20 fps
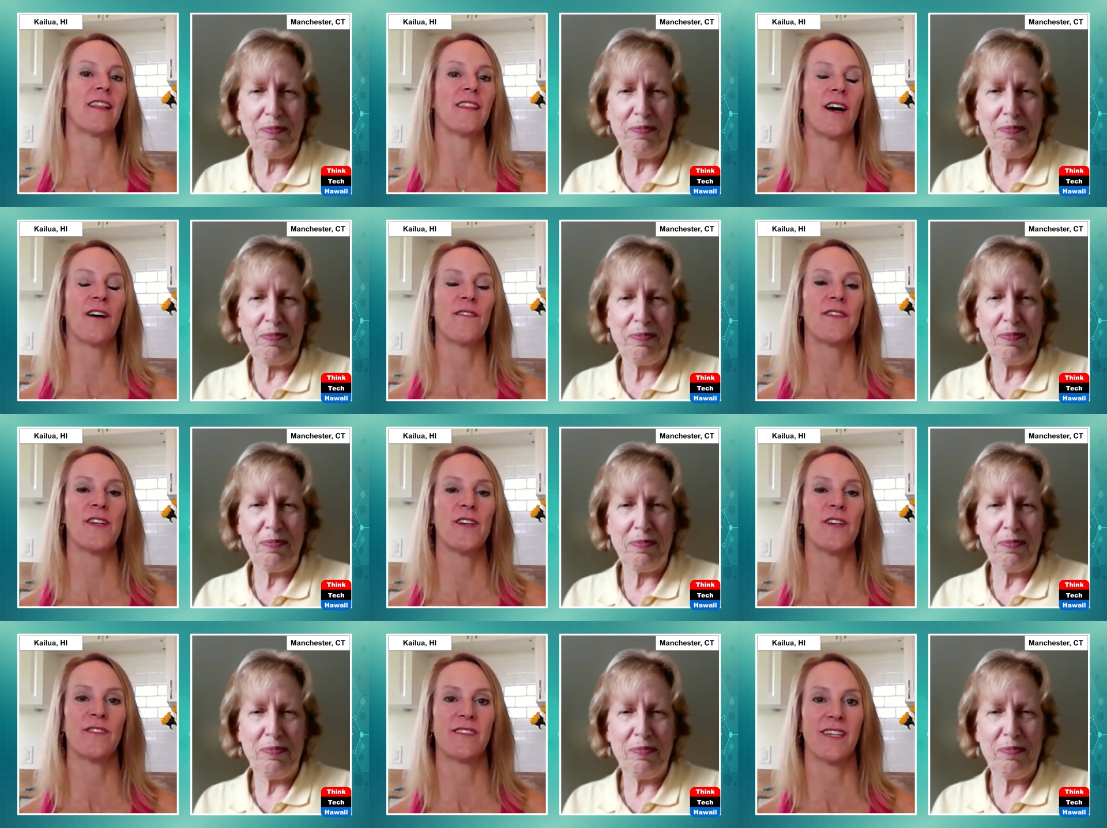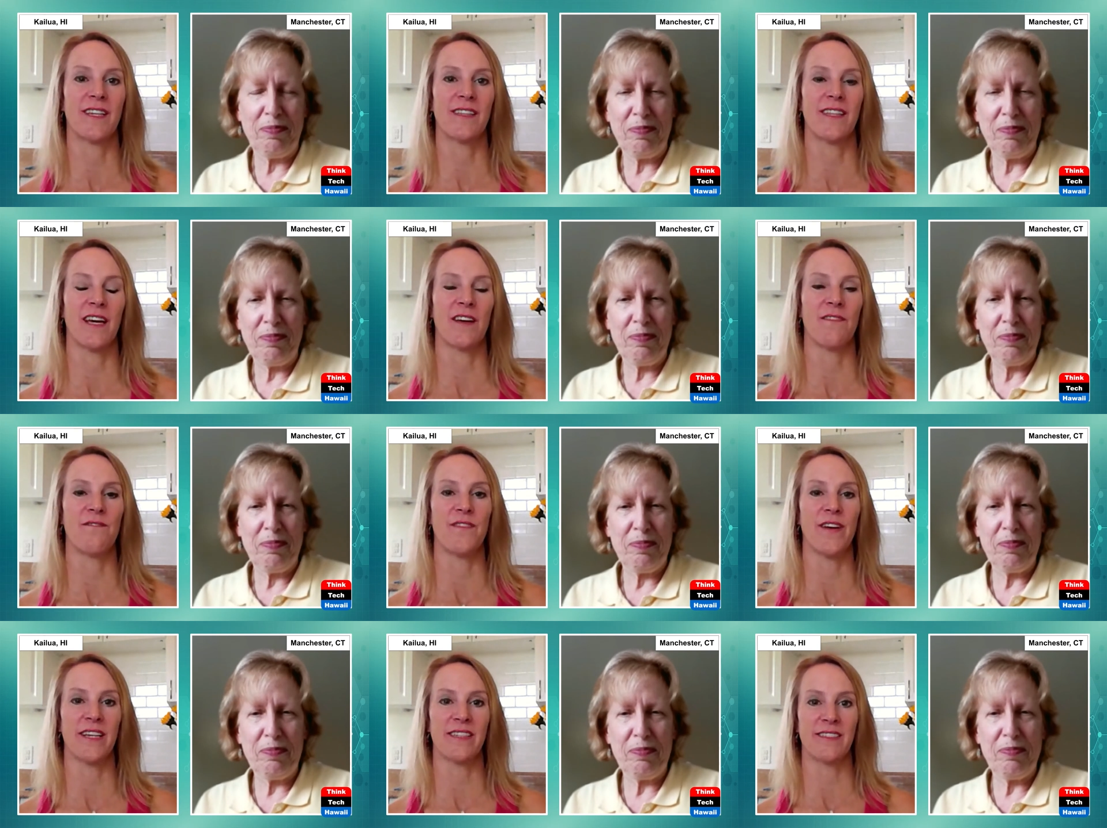Speaker 1: I love that you said that,
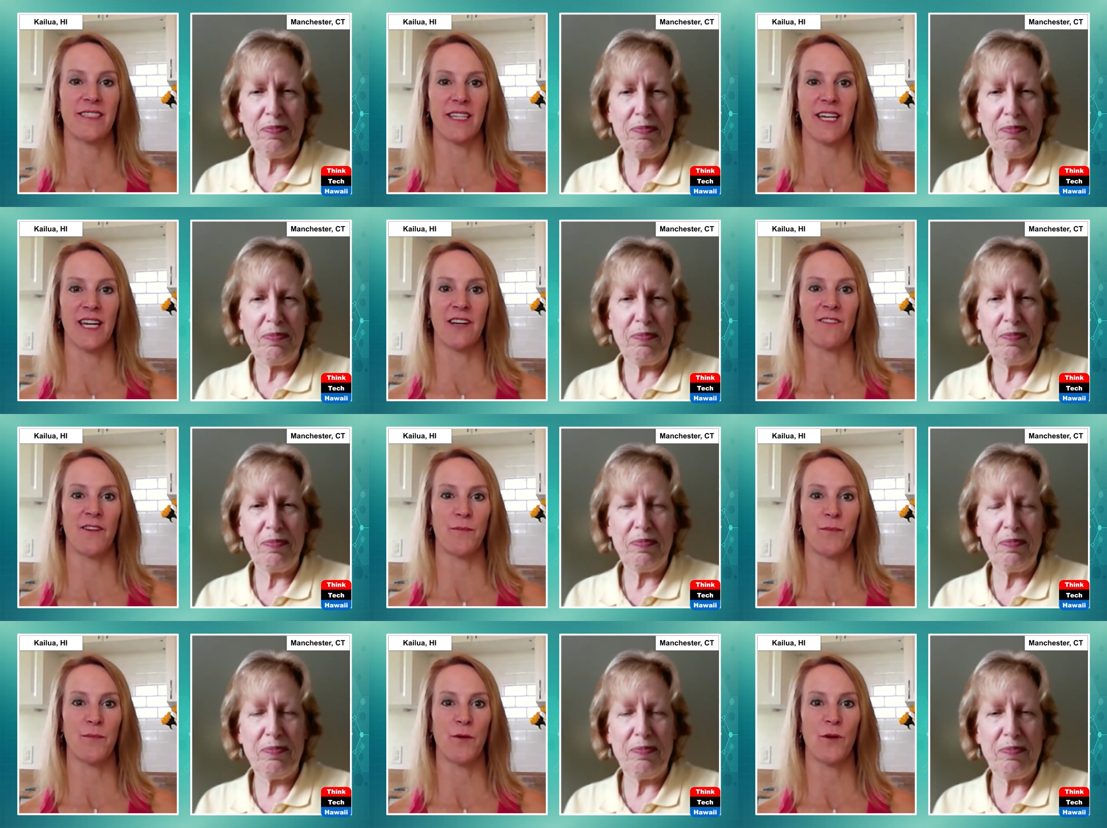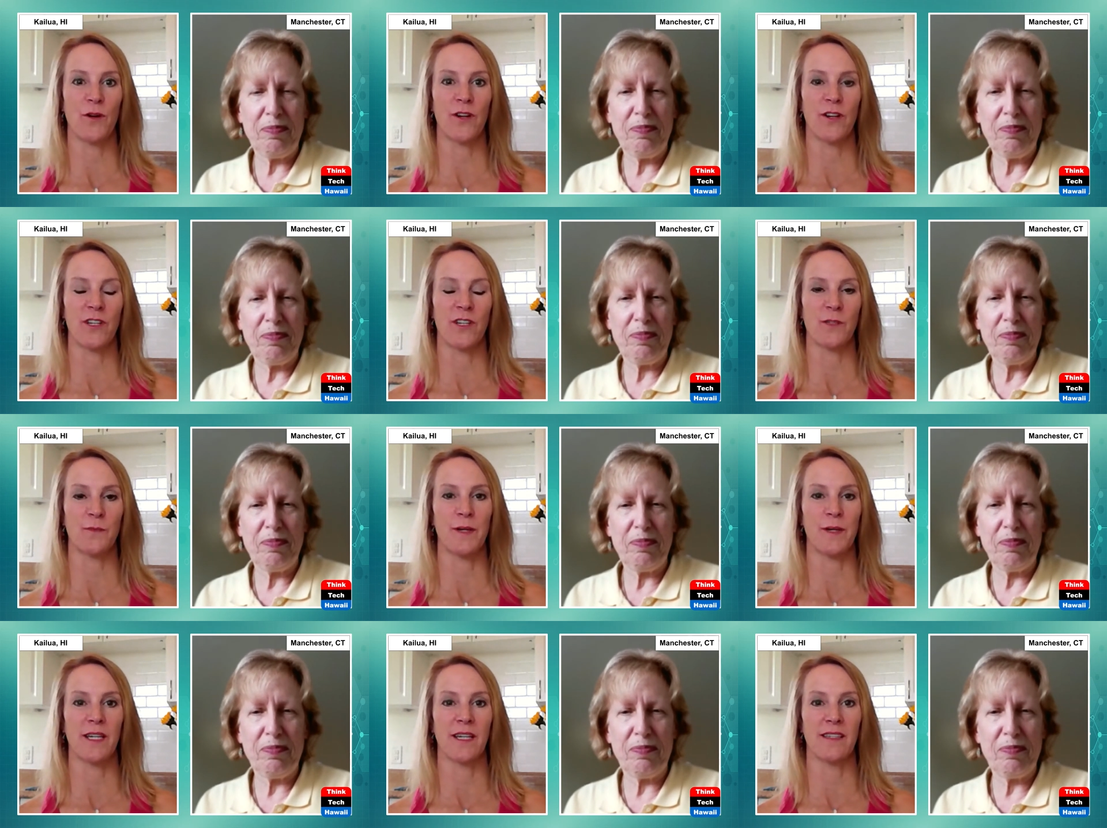investigative
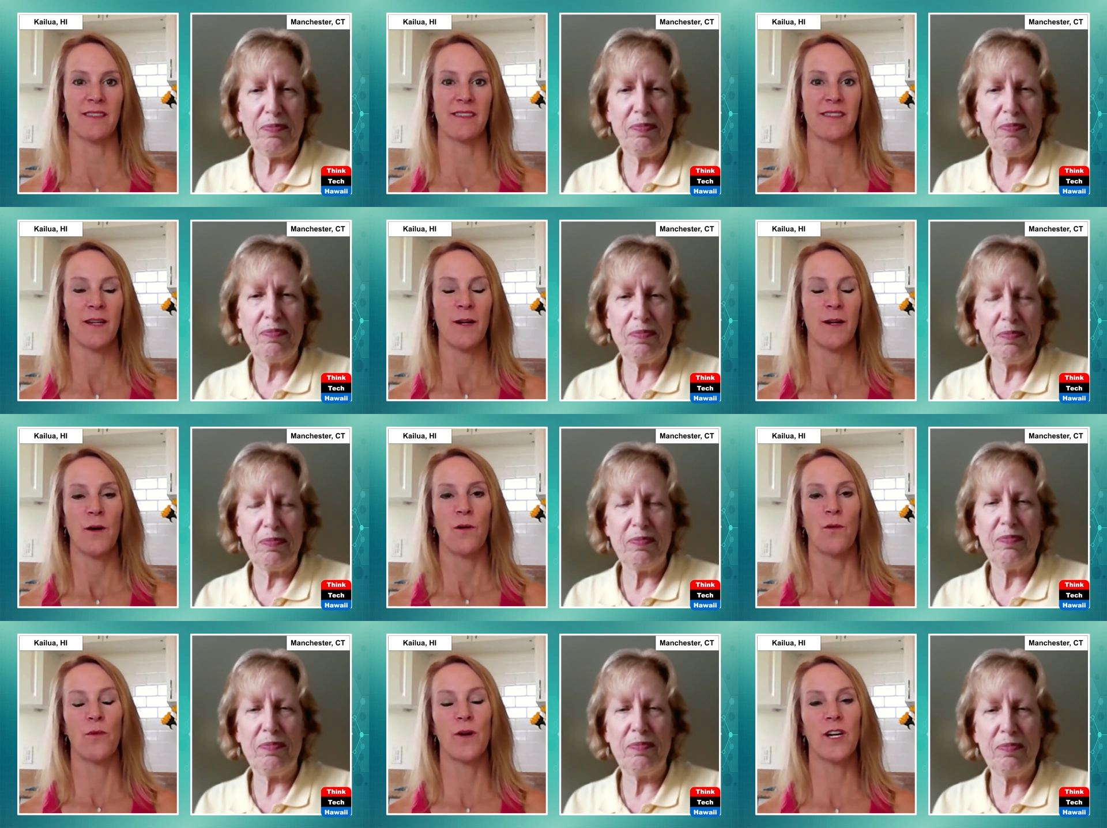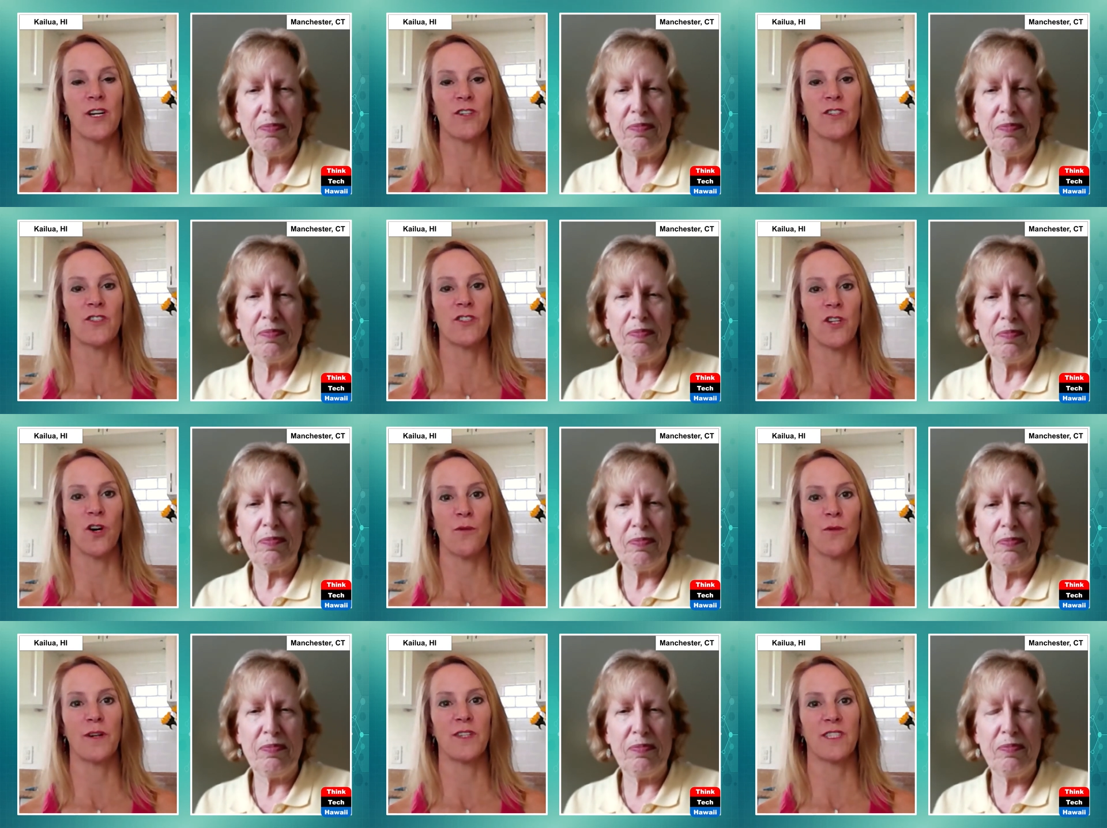reporters, because we are
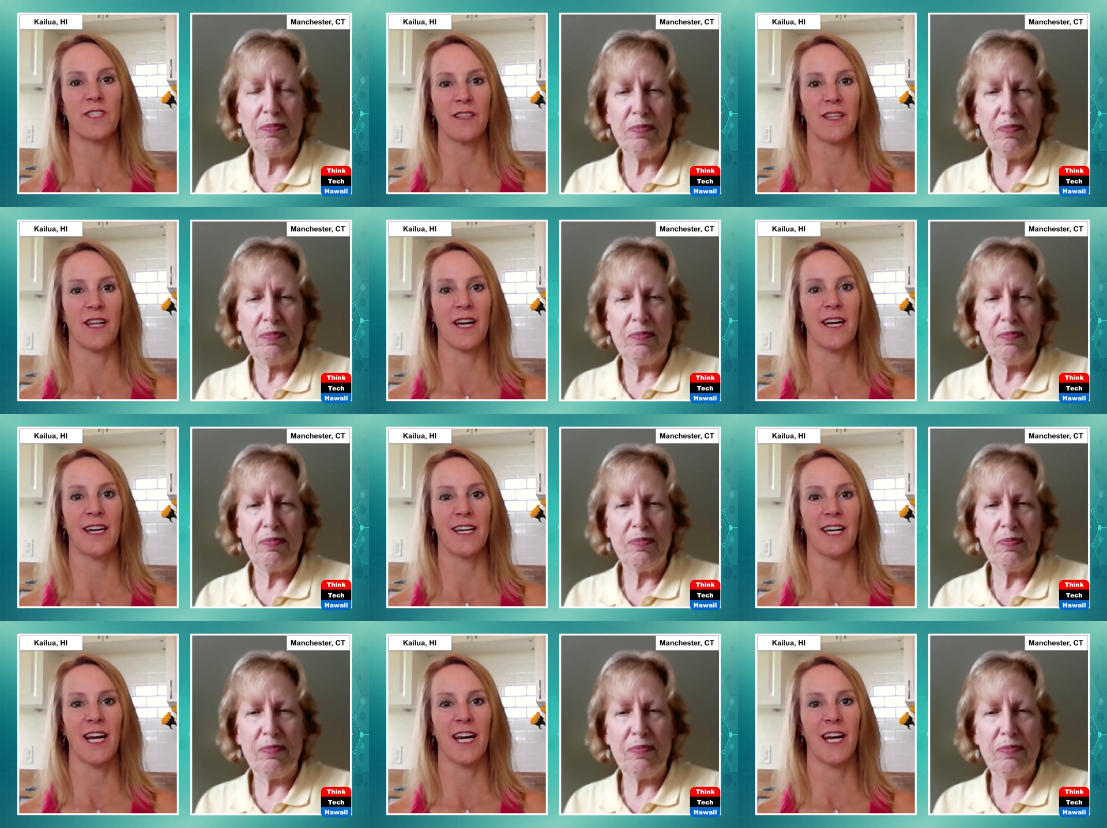so much alike.